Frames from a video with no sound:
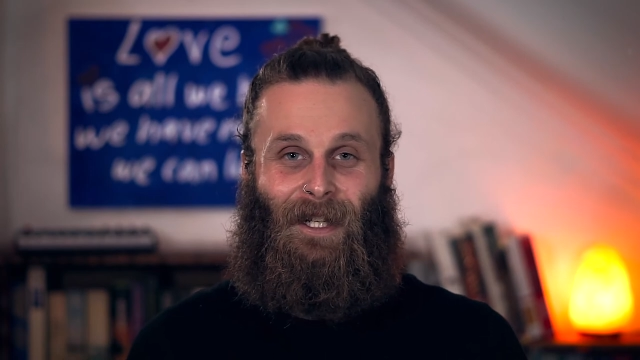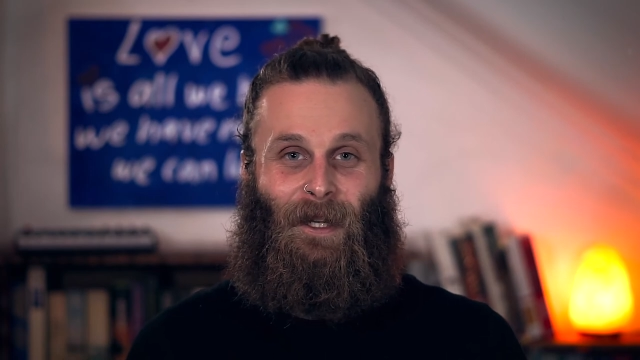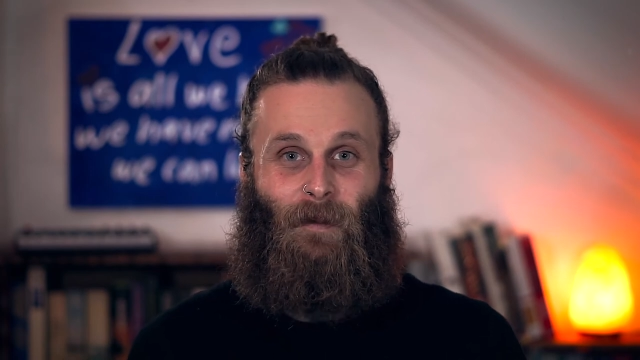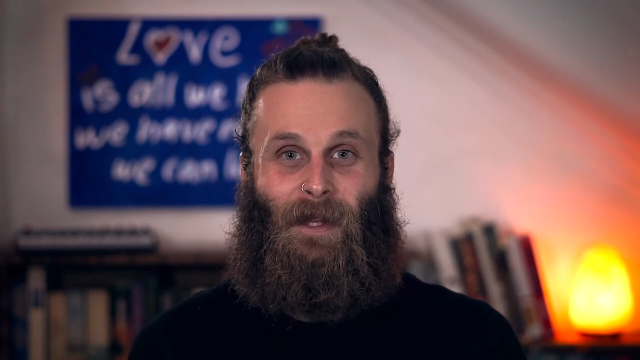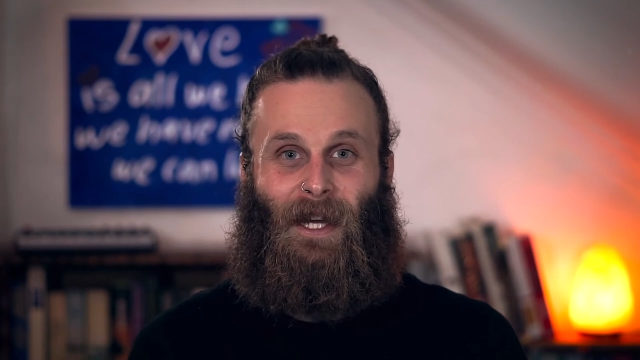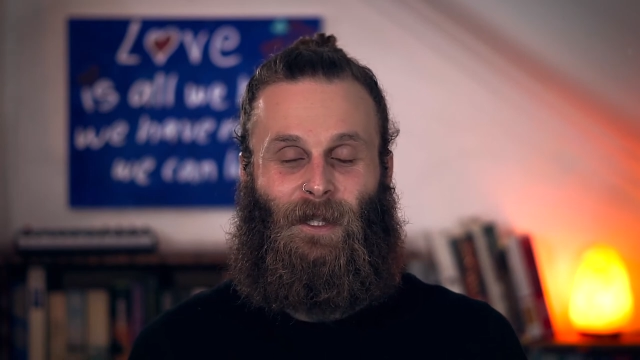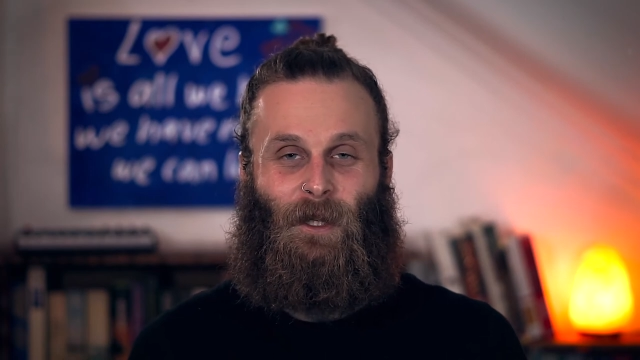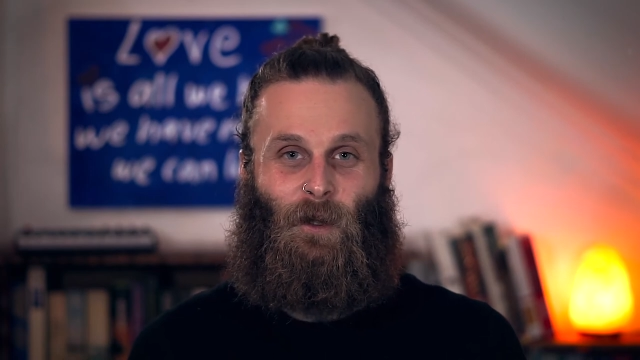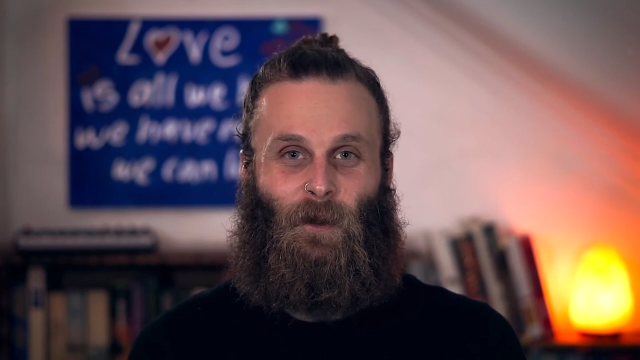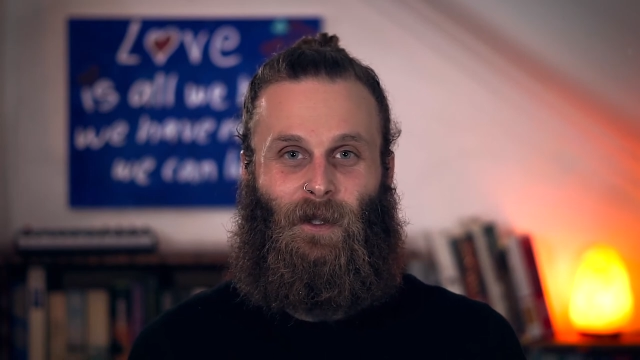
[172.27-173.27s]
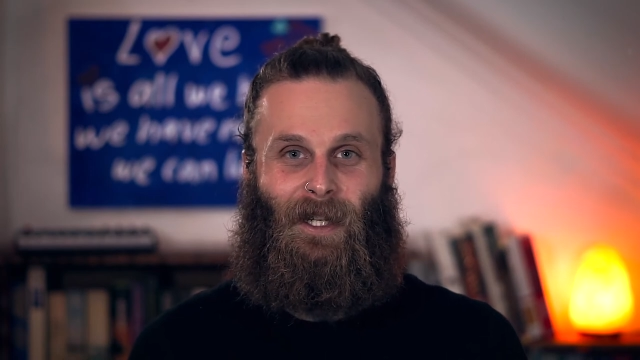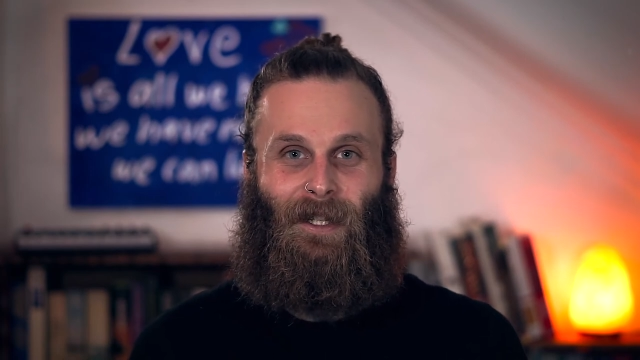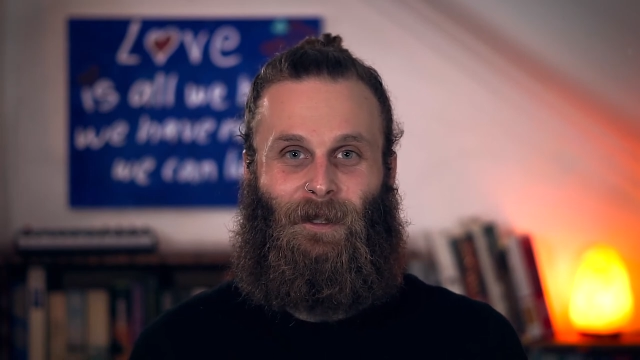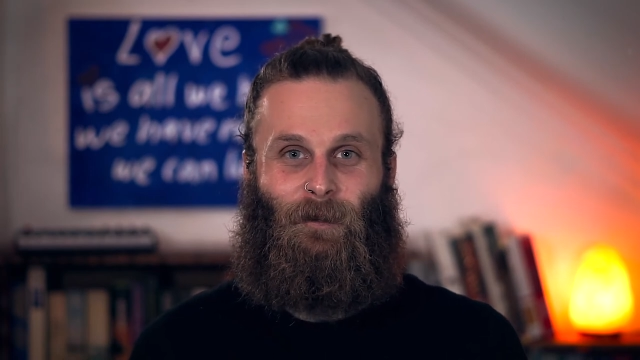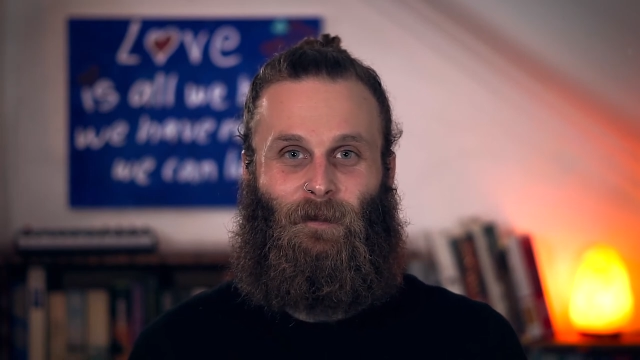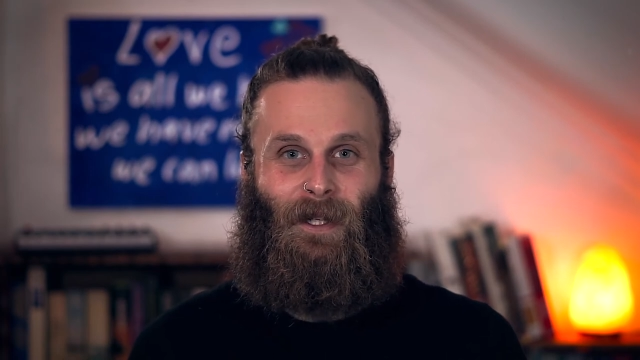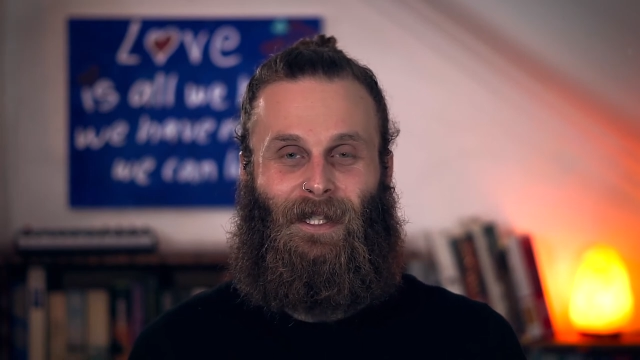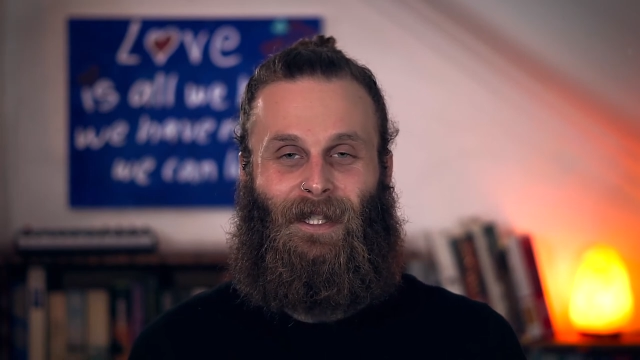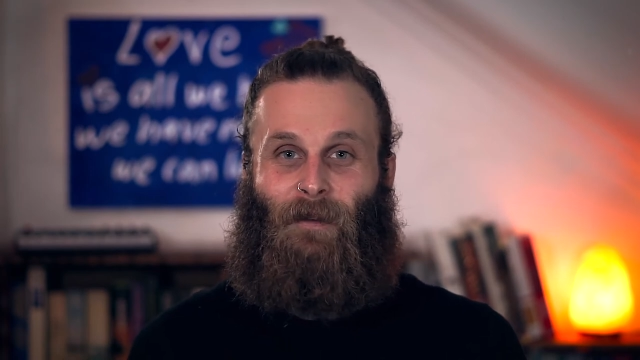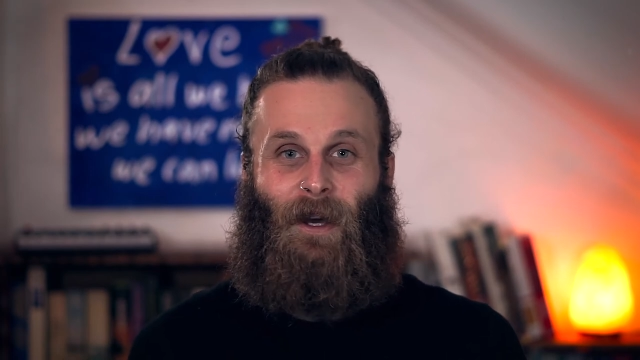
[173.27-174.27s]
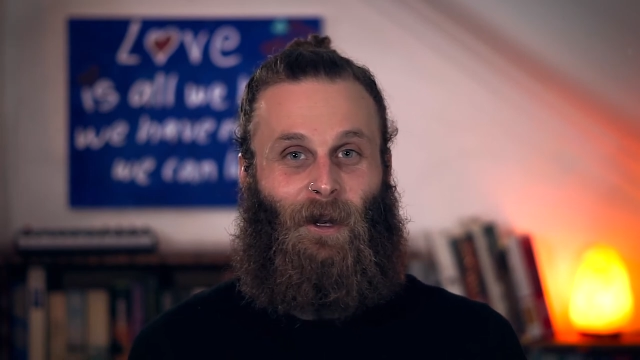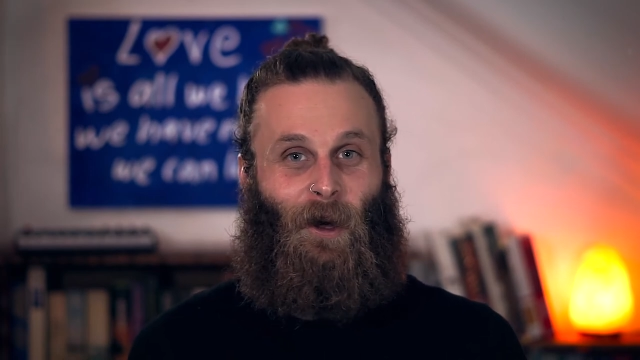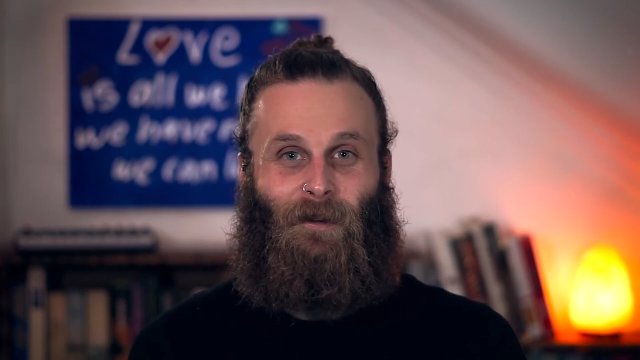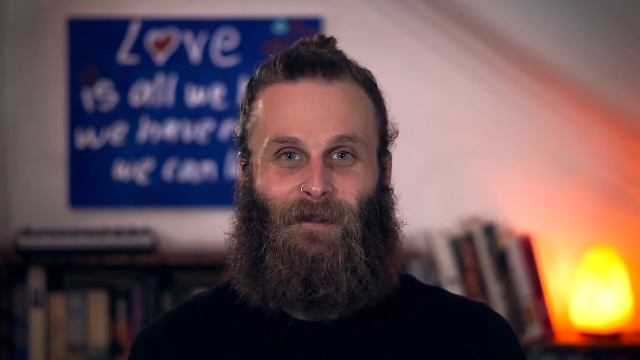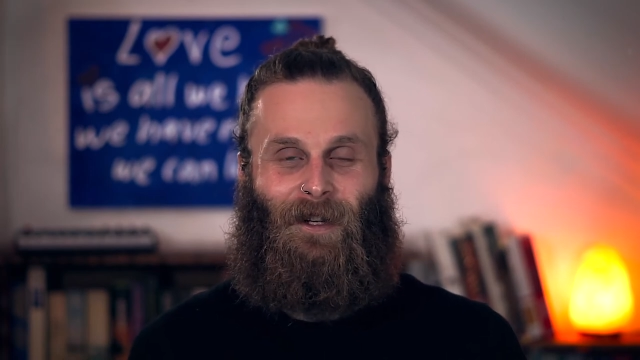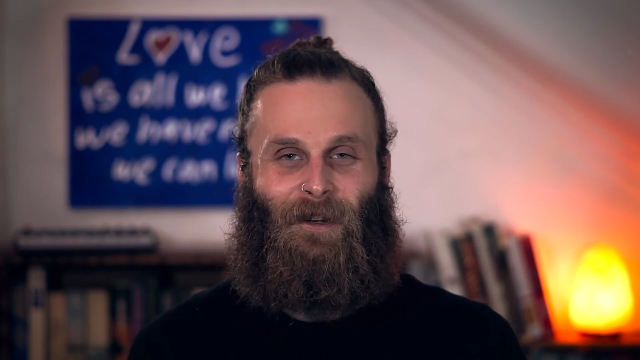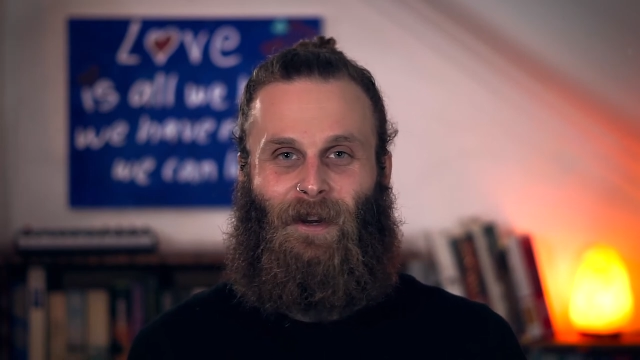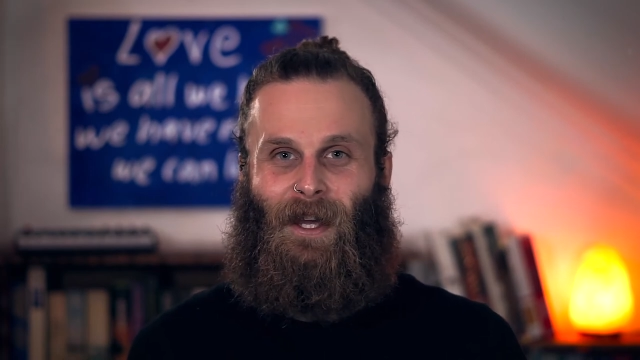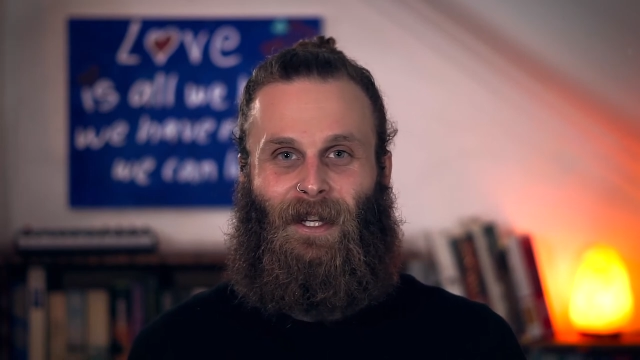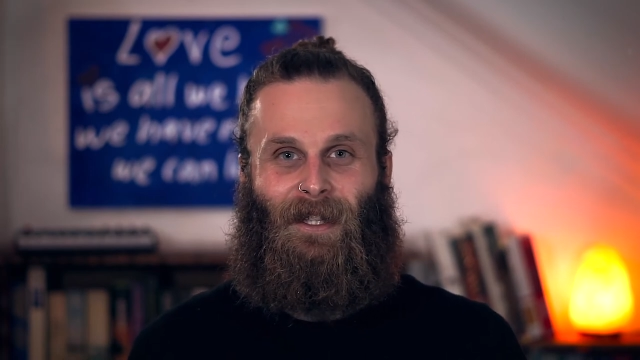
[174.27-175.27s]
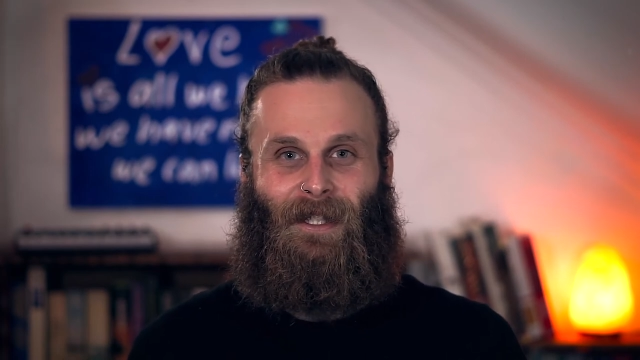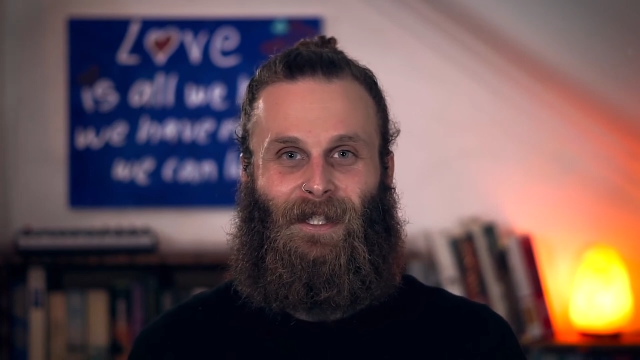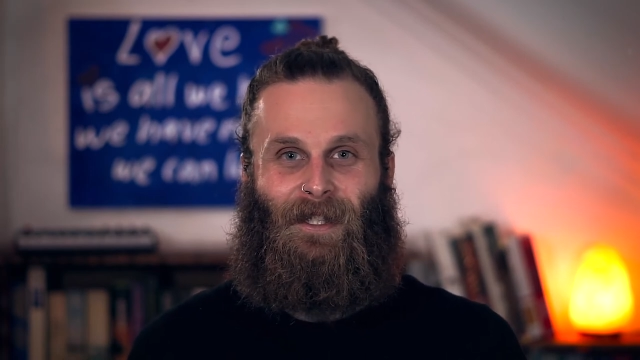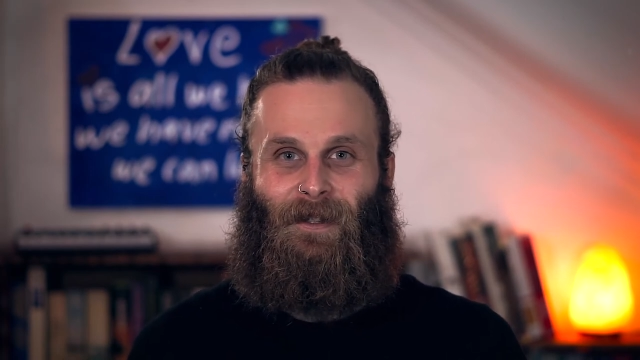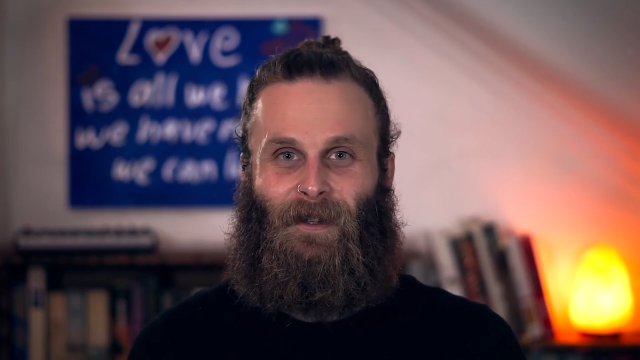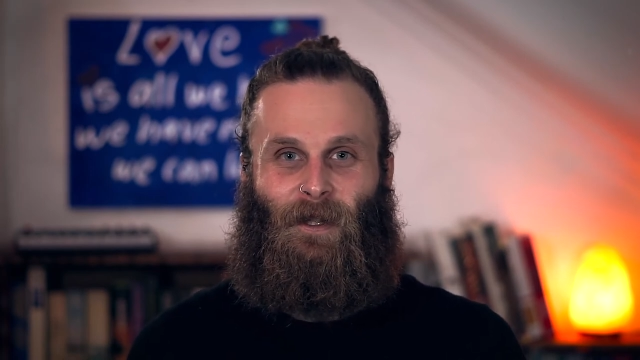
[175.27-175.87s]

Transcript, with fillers: Maybe that's the story here, but I've had a lot of fun creating this.